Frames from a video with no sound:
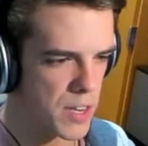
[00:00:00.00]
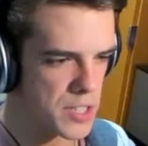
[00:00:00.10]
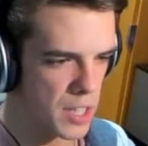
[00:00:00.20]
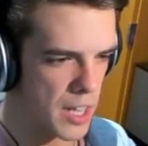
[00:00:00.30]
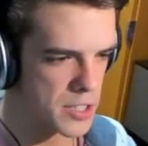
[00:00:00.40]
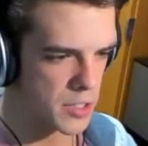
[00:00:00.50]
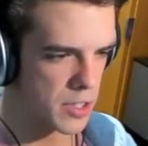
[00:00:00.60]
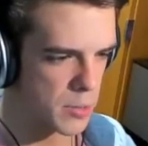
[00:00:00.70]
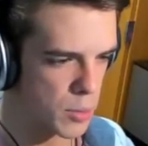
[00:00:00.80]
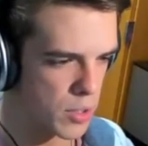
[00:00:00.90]
has the lots on
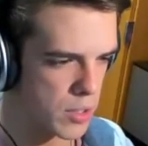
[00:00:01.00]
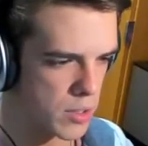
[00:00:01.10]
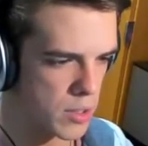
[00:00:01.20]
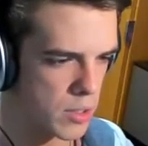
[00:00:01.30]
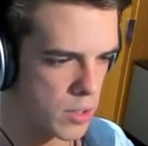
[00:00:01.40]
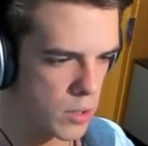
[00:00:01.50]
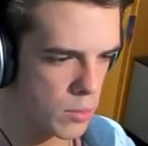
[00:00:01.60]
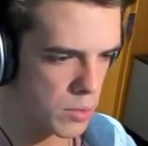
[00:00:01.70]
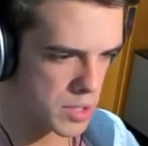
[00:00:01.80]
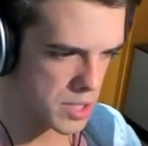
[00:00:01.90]
anymore.
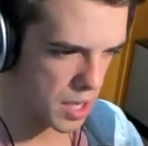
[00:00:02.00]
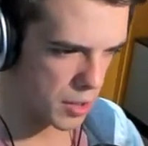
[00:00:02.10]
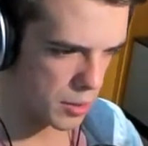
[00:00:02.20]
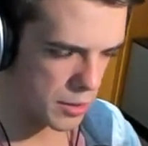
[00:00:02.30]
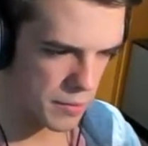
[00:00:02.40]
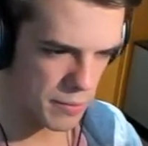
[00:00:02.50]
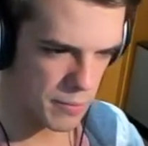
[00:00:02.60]
What's this guy doing?